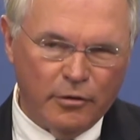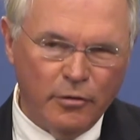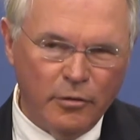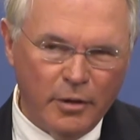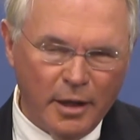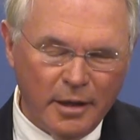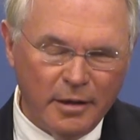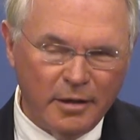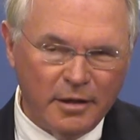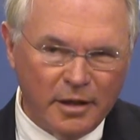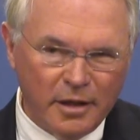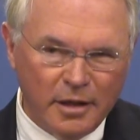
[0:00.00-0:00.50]
Do
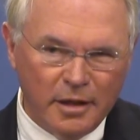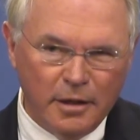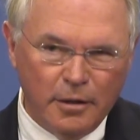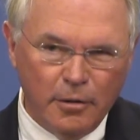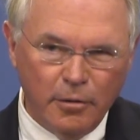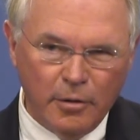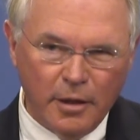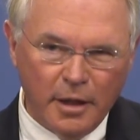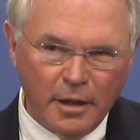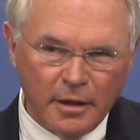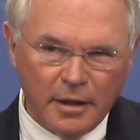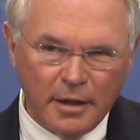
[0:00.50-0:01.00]

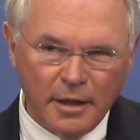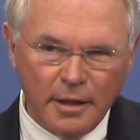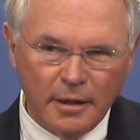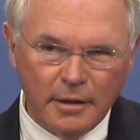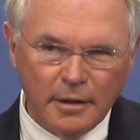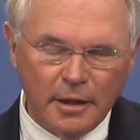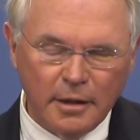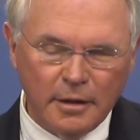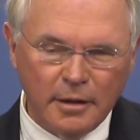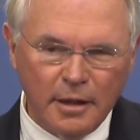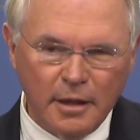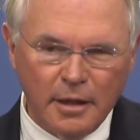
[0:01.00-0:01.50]
they
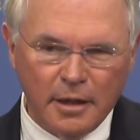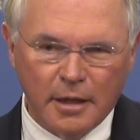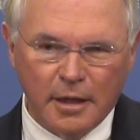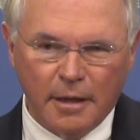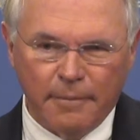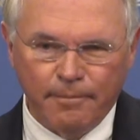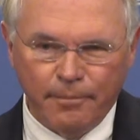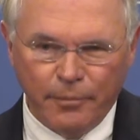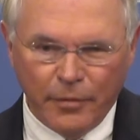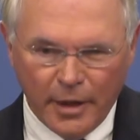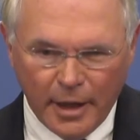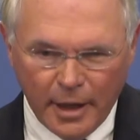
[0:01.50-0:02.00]
think that these
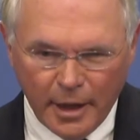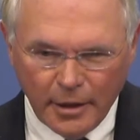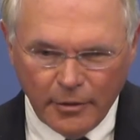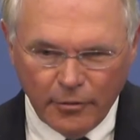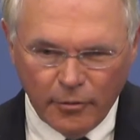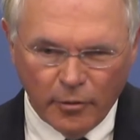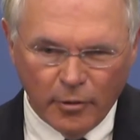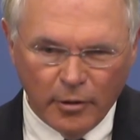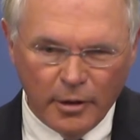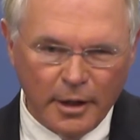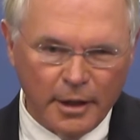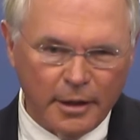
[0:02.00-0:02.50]

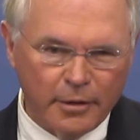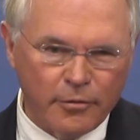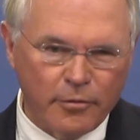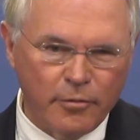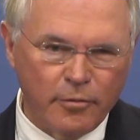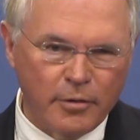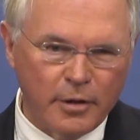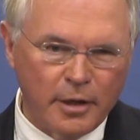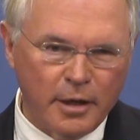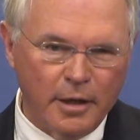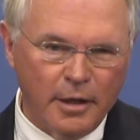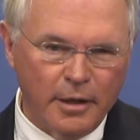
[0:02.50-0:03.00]
annual
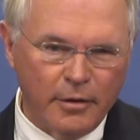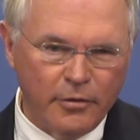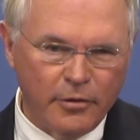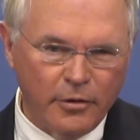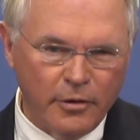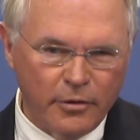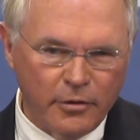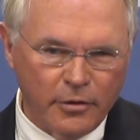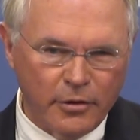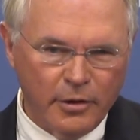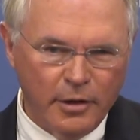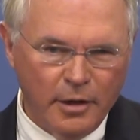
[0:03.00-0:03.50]

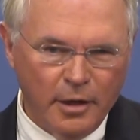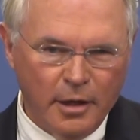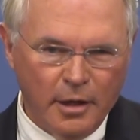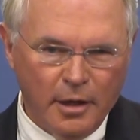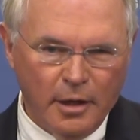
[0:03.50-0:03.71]
exercises,